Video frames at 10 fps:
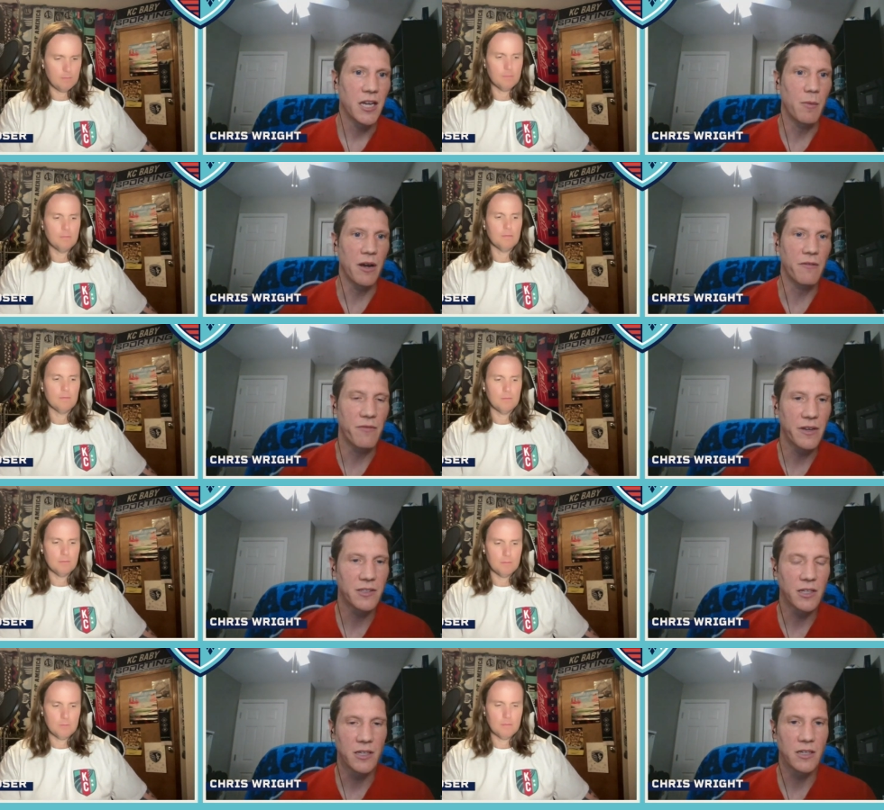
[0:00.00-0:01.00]
Speaker 1: about
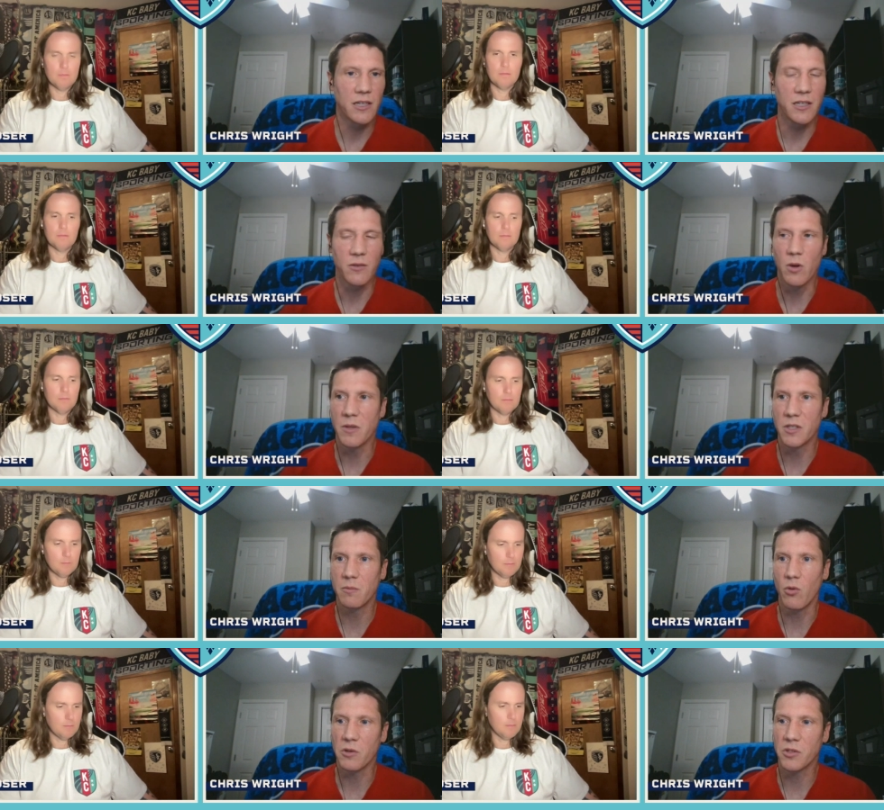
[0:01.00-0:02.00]
investing in into women's
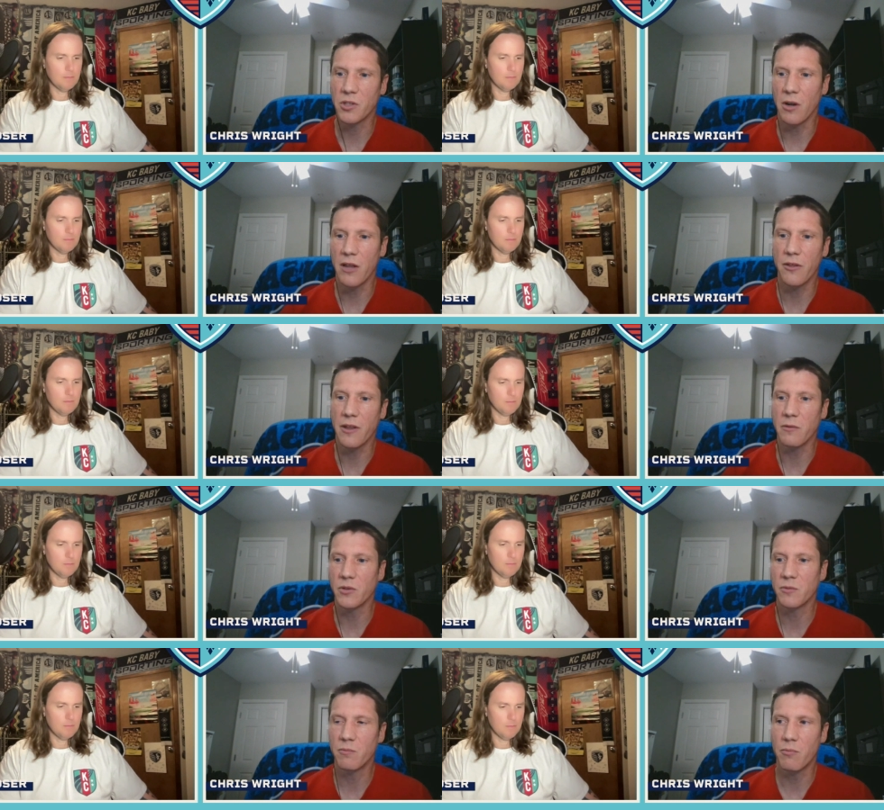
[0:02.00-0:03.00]
sports. So I thought that
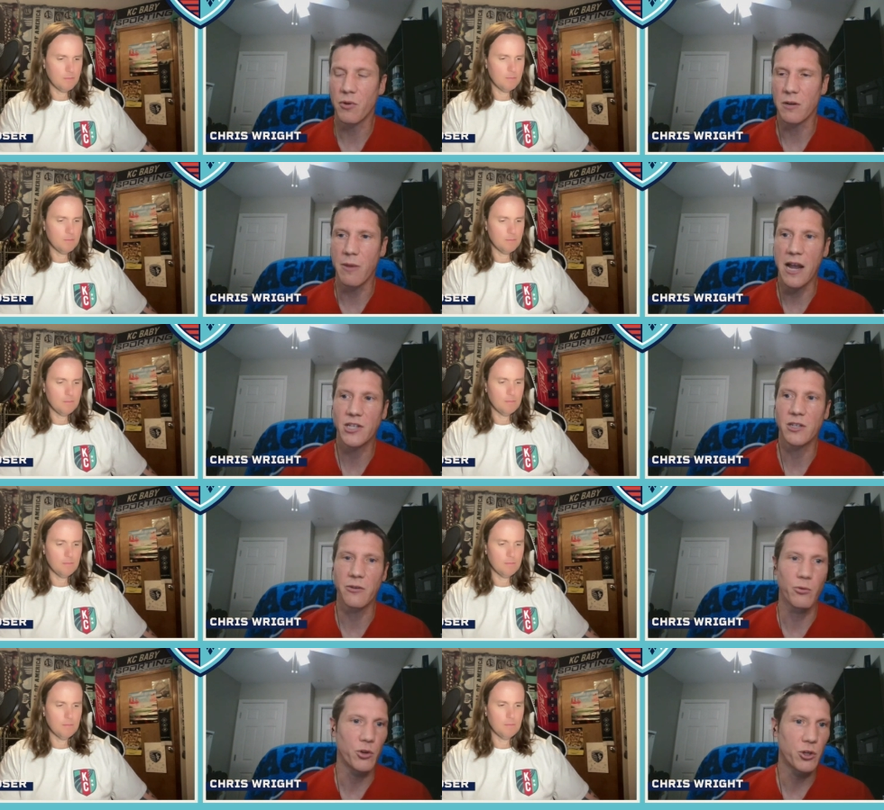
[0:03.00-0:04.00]
was pretty
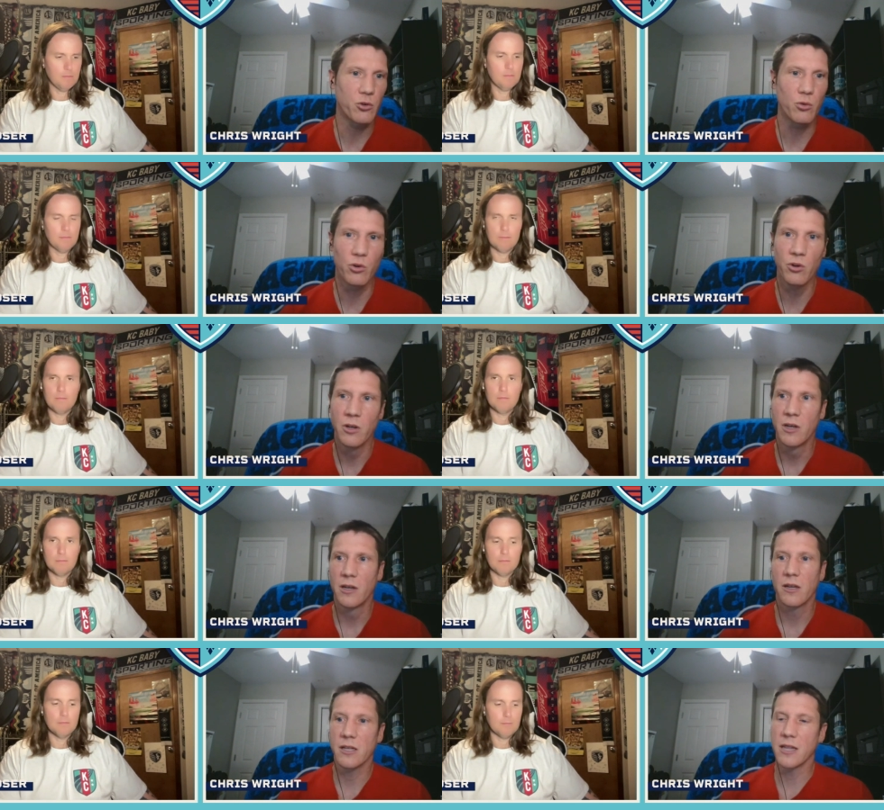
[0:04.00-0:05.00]
passionate, really cool.
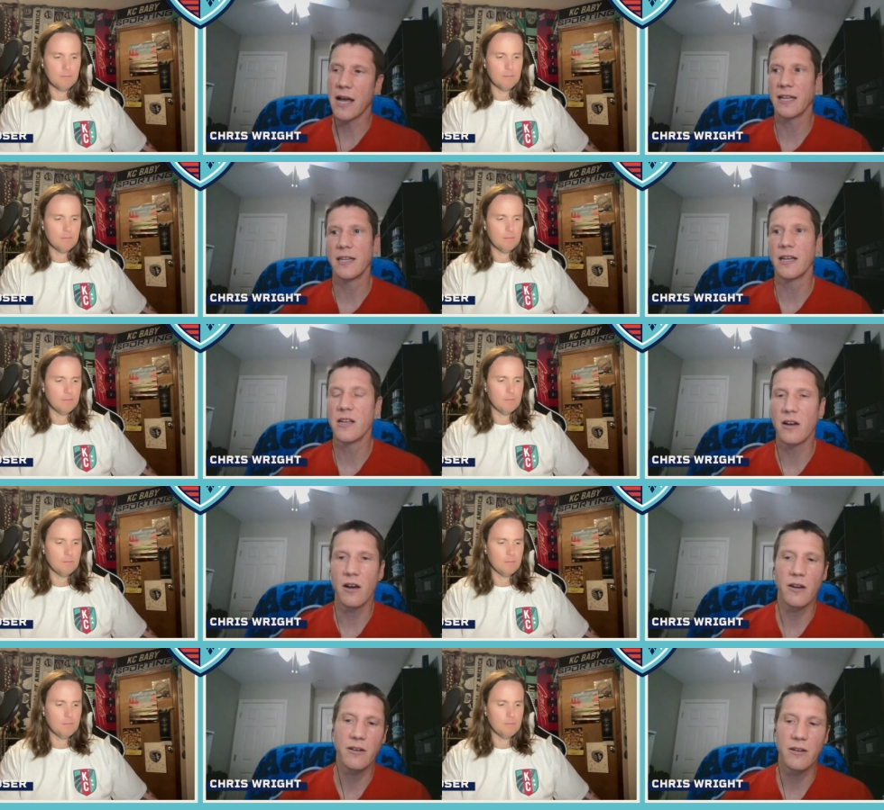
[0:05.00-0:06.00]
Glad he did it
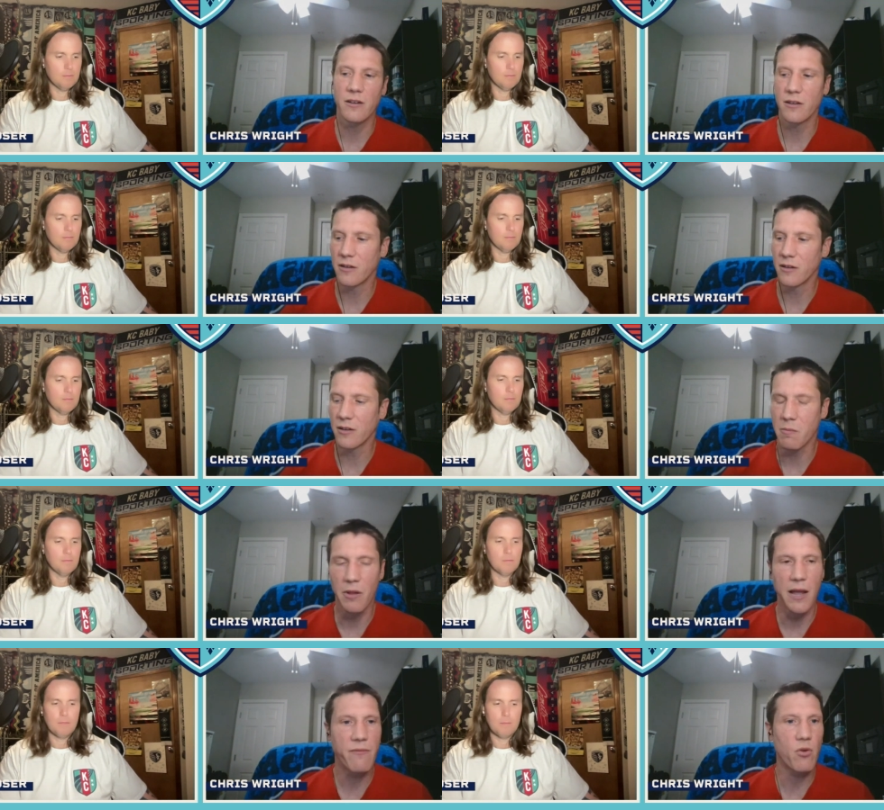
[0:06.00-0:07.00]
on the
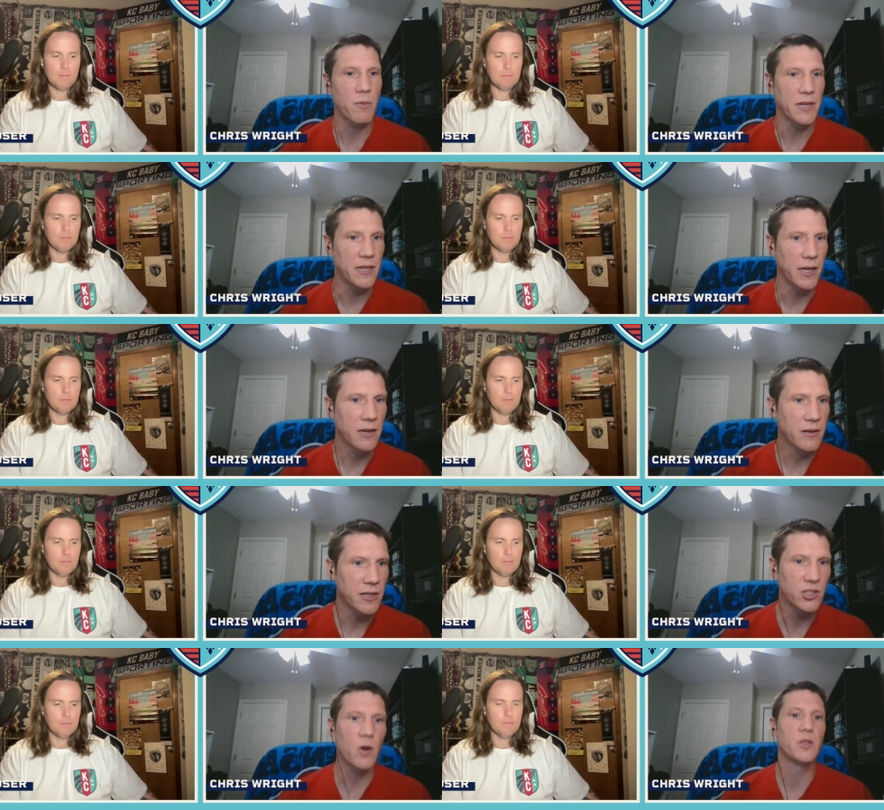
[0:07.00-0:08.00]
platform he did.
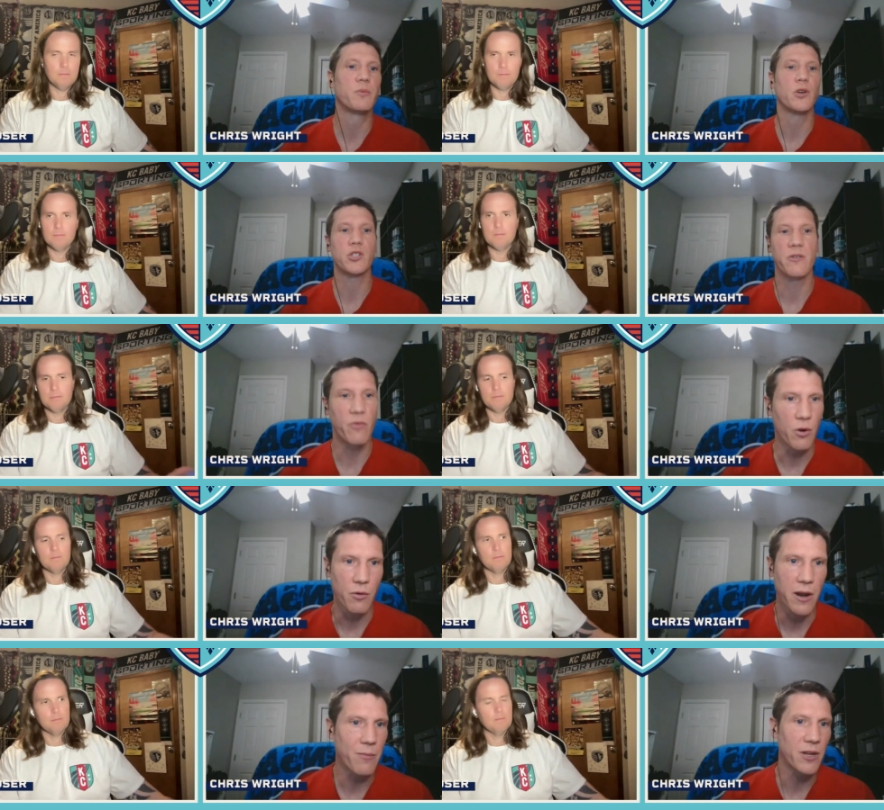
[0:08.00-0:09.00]
He's always pushing for it,
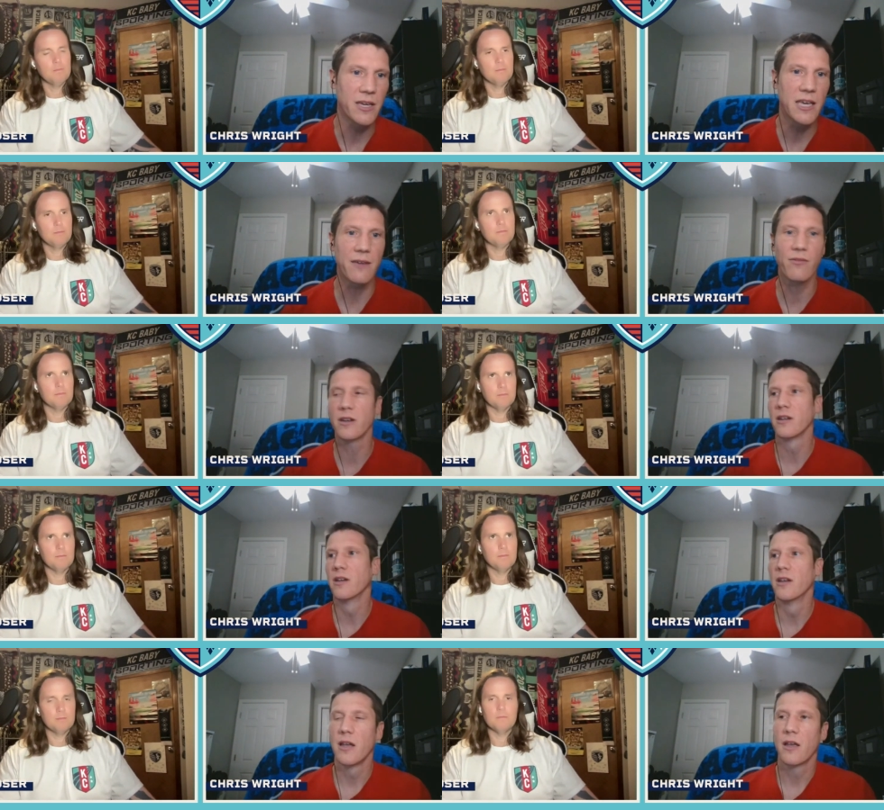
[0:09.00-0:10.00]
right? But he gave it
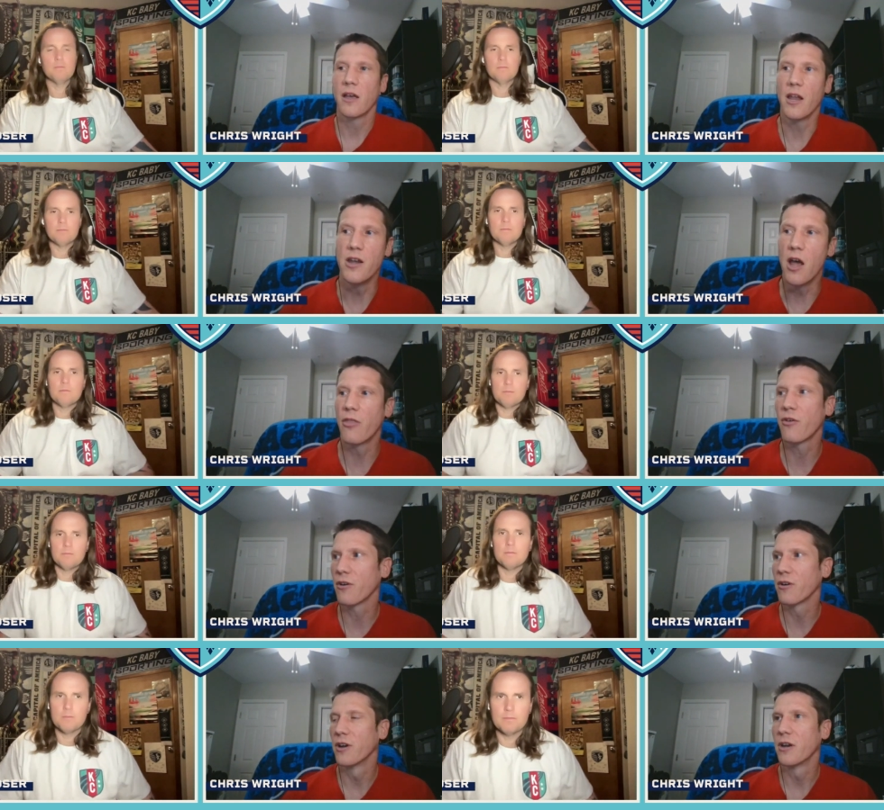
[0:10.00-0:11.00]

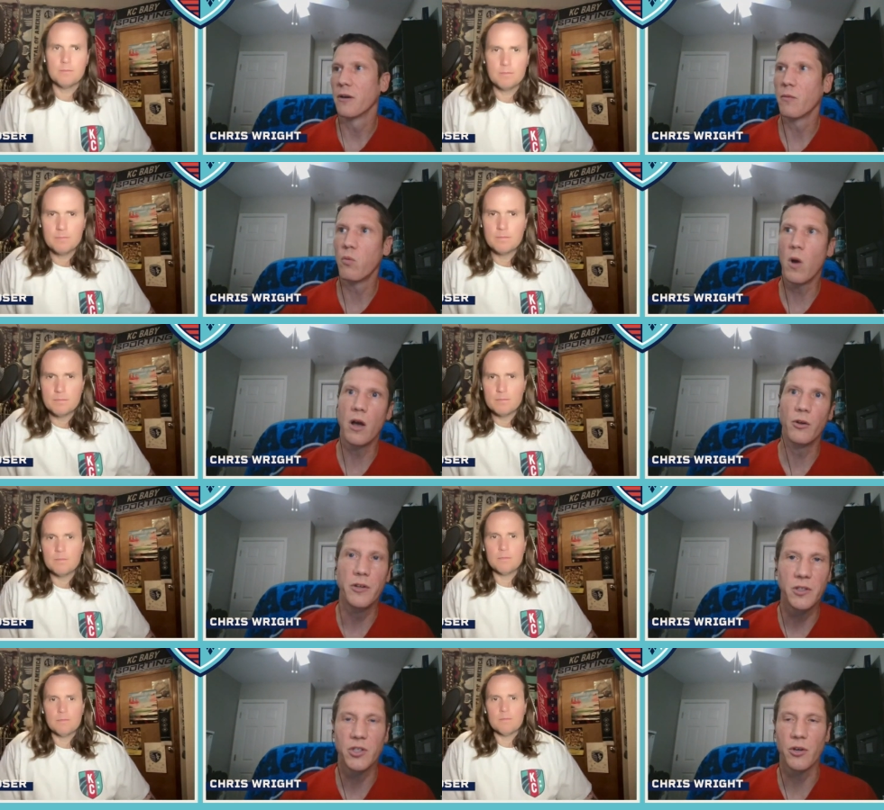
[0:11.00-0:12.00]
another well
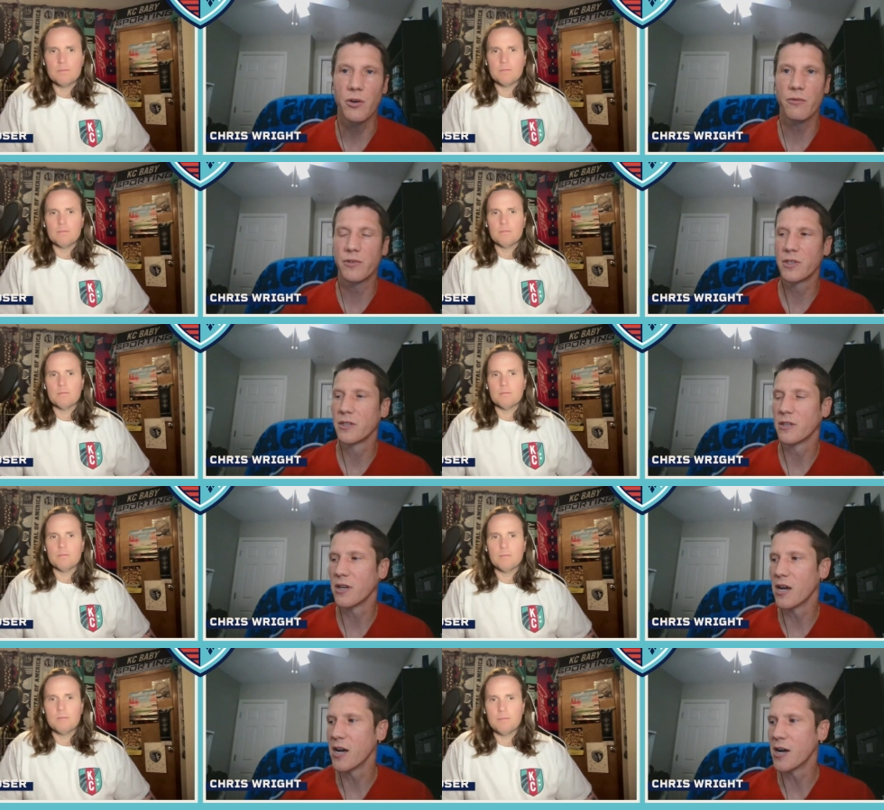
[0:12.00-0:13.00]
deserved
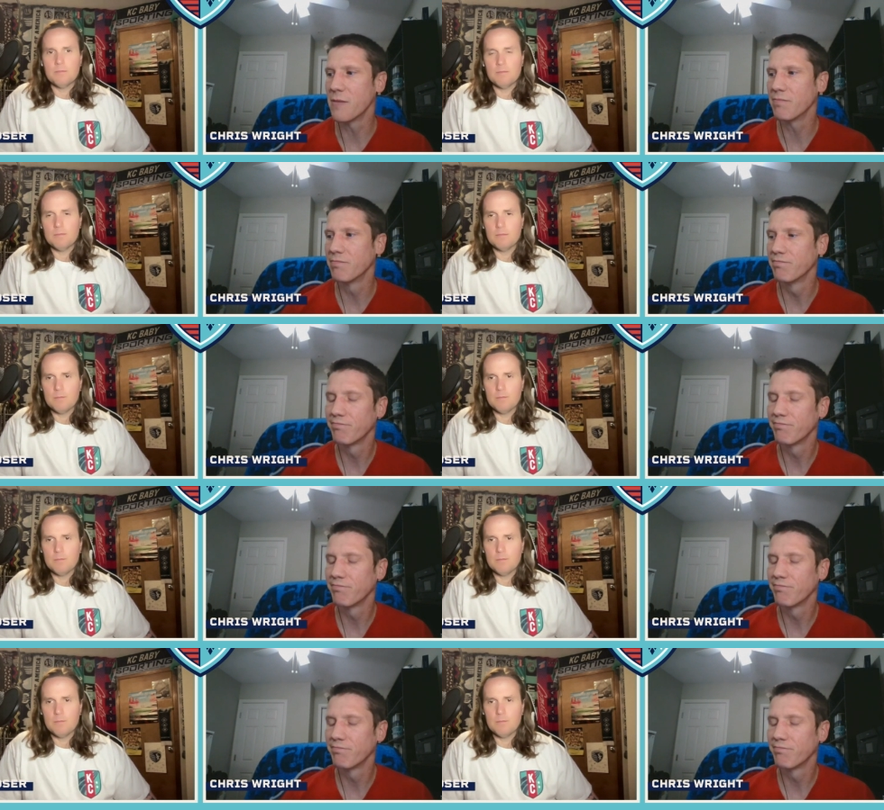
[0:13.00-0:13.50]
um,